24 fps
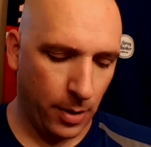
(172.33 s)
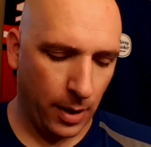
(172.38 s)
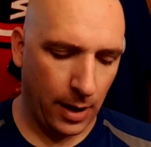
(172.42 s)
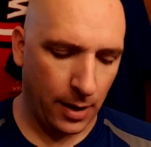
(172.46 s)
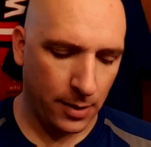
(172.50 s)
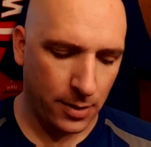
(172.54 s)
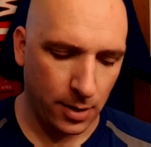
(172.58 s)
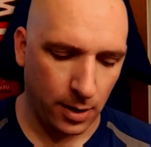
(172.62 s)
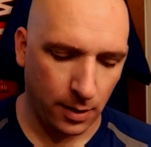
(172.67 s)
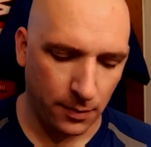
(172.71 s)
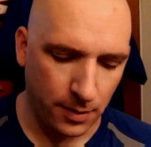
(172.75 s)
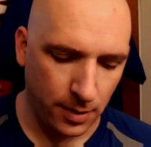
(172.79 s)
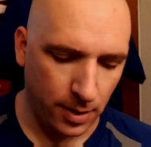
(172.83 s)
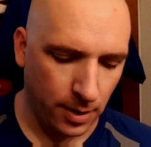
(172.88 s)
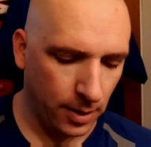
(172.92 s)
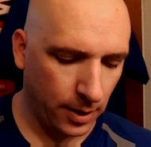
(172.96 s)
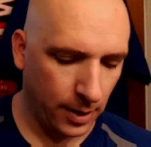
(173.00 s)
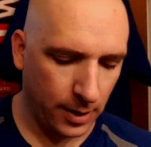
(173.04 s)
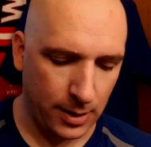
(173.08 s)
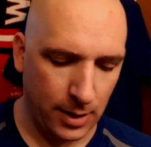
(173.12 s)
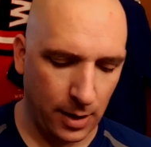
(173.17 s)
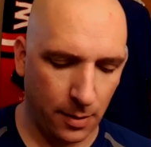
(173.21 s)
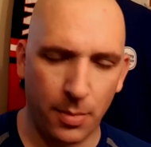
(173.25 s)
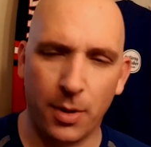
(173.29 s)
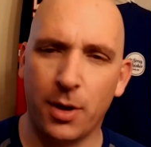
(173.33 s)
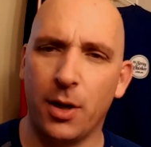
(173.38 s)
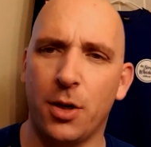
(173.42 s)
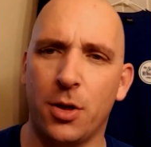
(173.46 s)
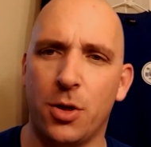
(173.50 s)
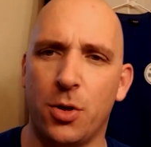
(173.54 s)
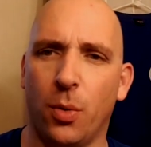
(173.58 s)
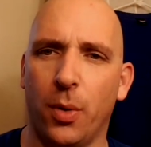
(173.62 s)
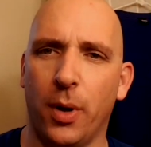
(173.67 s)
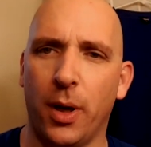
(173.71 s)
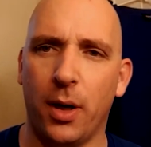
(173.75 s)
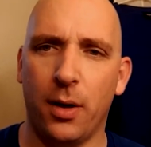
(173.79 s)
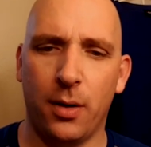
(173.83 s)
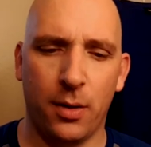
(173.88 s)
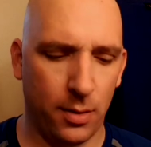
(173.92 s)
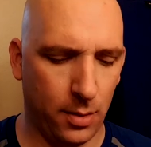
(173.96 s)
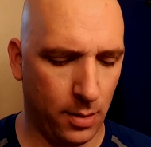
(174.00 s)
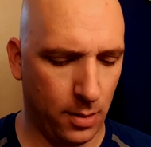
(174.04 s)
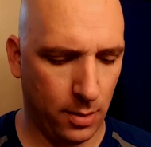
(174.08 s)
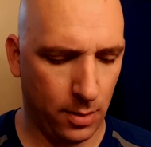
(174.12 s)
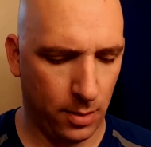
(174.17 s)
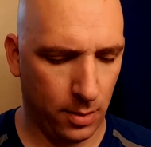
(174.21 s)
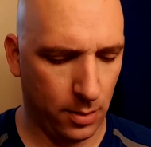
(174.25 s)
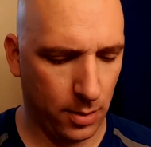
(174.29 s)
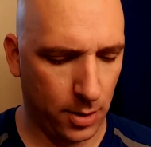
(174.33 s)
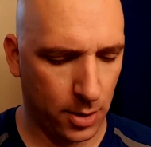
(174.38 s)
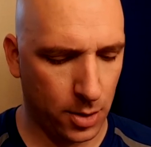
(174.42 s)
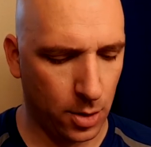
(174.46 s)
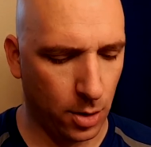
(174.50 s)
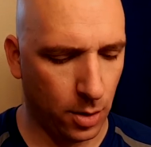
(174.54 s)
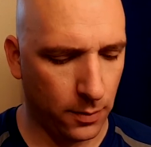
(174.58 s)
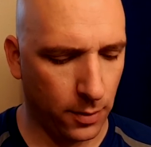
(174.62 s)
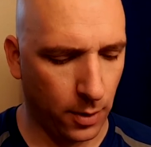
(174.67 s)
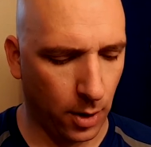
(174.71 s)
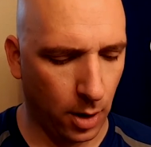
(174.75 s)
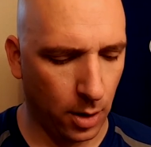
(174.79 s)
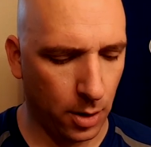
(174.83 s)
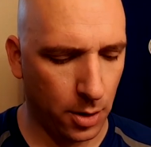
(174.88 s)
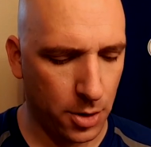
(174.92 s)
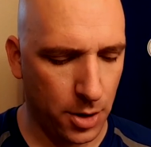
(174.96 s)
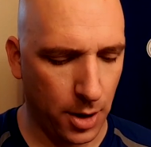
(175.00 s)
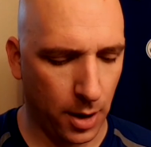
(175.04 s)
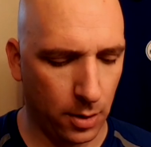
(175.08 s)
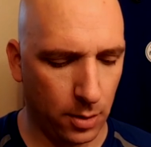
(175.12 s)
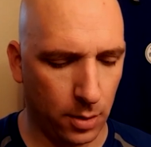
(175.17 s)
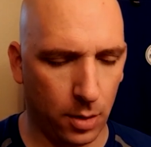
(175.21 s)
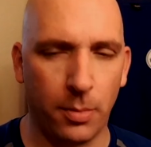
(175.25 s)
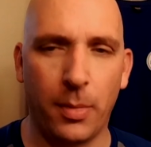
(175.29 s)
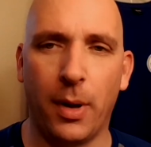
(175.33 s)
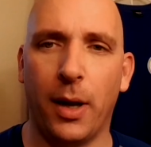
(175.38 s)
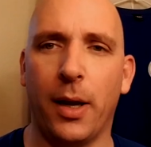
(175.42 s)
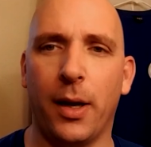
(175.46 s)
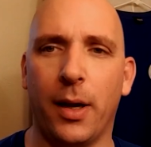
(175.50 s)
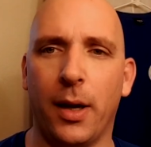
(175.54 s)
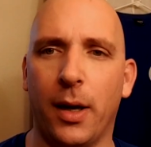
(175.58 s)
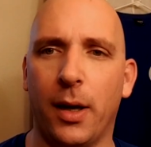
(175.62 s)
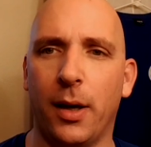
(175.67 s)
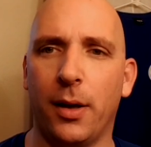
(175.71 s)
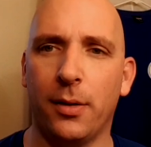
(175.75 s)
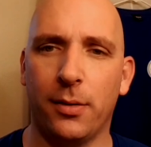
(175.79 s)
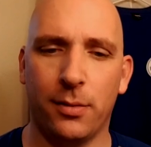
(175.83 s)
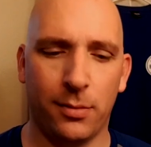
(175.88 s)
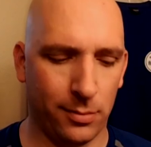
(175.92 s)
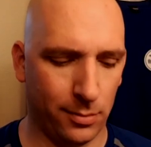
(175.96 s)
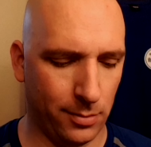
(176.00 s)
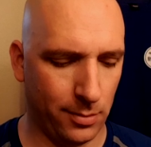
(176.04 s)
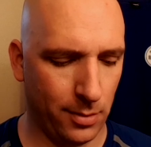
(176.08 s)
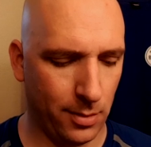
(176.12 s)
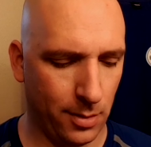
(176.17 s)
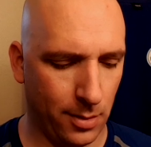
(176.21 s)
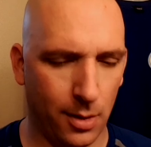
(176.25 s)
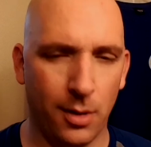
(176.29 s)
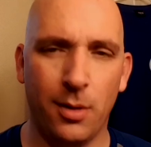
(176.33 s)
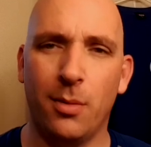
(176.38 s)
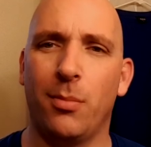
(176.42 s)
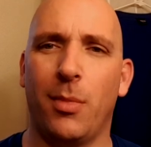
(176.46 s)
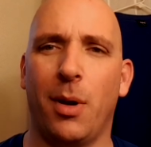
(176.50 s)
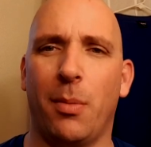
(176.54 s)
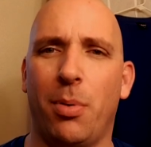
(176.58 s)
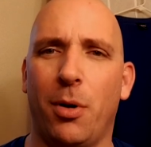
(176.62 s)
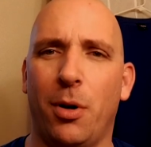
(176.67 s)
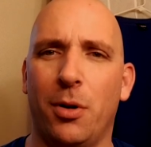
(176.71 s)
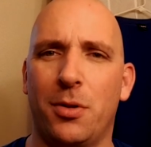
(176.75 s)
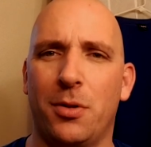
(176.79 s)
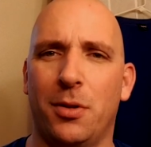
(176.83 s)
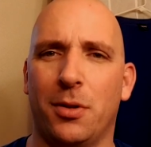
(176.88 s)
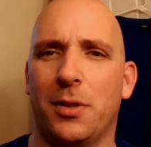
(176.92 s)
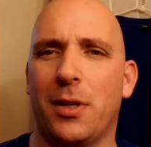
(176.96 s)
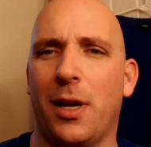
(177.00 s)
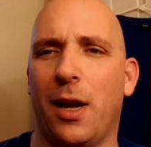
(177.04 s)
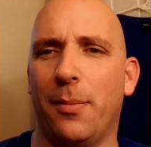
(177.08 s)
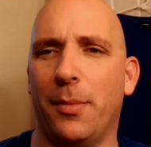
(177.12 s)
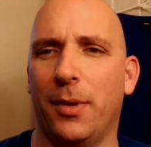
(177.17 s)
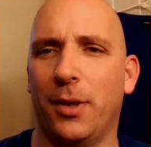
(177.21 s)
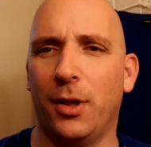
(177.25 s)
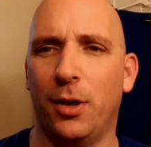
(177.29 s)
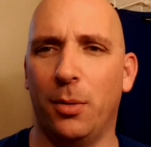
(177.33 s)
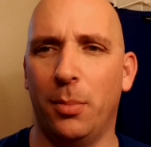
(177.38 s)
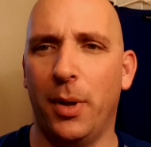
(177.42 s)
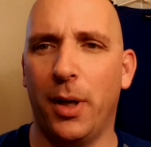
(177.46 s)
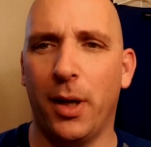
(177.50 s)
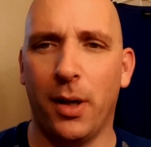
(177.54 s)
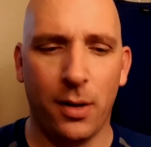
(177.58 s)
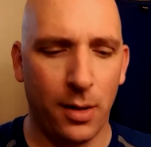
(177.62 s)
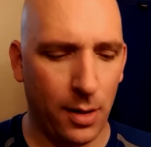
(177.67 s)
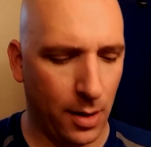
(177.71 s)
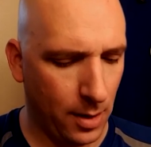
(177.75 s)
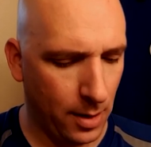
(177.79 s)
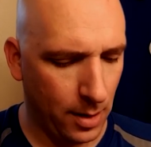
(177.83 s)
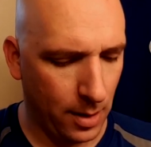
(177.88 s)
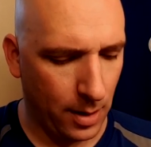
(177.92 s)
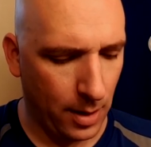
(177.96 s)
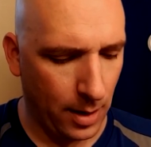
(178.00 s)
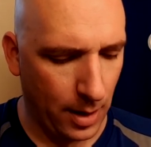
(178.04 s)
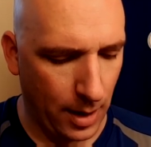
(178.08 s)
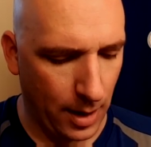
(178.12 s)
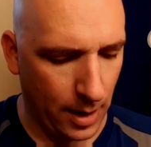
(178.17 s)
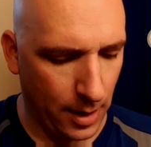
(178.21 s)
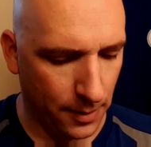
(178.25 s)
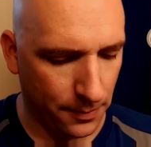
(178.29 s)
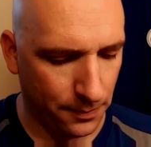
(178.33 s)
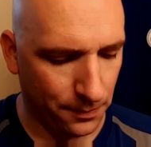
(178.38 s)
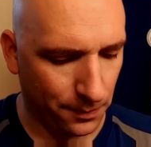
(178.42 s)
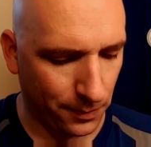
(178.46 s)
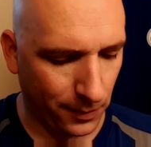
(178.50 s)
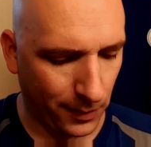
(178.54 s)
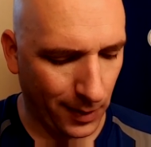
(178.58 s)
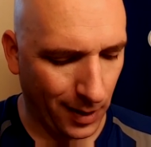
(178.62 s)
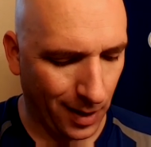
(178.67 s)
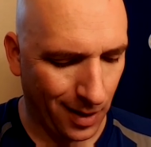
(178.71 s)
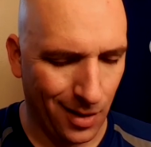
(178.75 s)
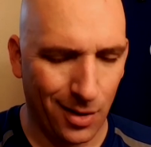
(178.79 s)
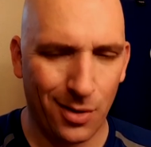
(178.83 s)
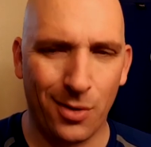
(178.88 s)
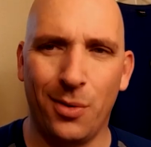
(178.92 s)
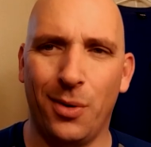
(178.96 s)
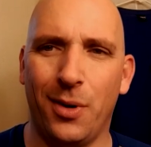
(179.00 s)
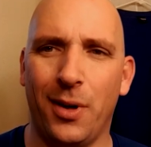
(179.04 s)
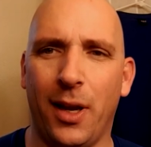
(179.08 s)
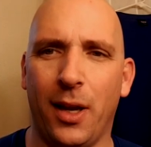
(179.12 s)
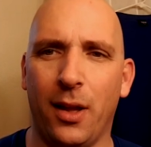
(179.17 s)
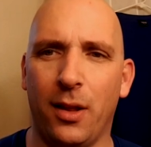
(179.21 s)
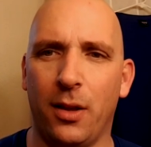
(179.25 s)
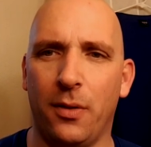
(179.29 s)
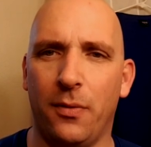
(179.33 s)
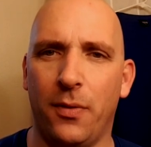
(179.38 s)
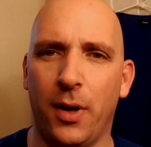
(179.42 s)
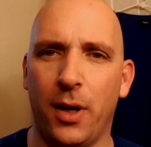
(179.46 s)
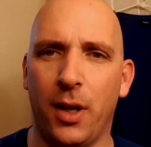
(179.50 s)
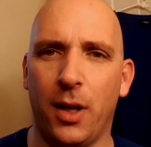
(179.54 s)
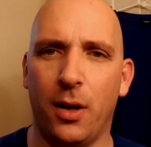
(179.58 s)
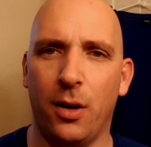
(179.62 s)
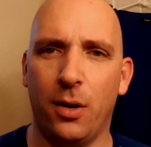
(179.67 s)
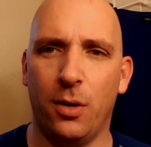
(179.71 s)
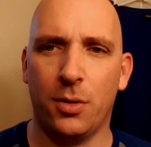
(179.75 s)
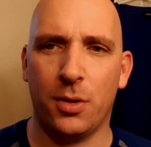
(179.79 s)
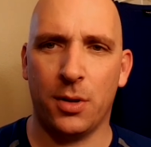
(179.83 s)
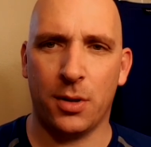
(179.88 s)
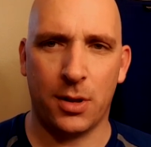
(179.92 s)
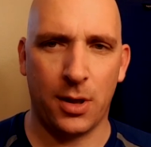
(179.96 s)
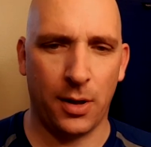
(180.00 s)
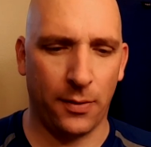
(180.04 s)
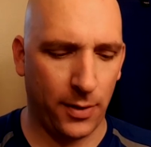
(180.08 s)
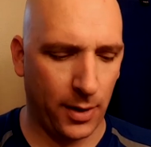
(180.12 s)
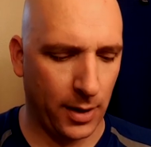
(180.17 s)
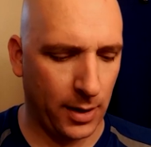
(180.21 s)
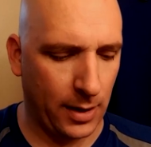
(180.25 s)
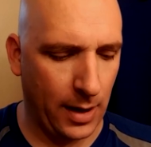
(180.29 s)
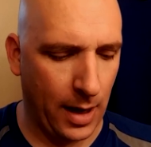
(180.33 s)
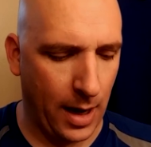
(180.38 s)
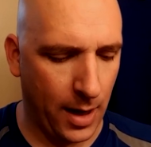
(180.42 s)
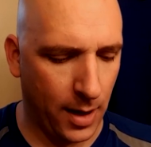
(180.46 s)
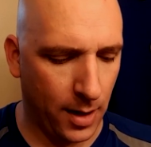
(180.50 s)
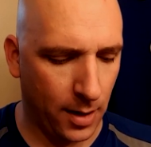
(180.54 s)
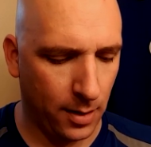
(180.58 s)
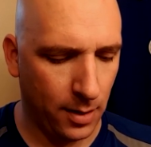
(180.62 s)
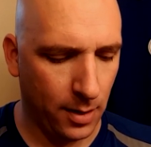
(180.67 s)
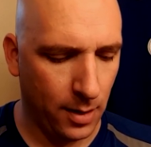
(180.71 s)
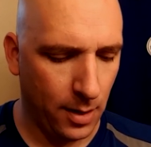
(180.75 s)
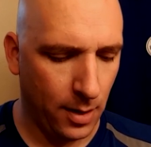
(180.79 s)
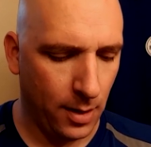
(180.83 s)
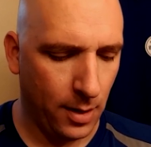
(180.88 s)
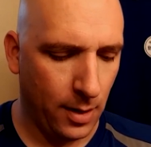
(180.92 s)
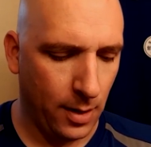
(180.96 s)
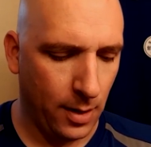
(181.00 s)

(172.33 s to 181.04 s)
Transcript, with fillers: but yeah, so I've, like I said, I've been enjoying just overall in general my uh, my personal time a little bit. Uh doing daily videos and stuff like that, it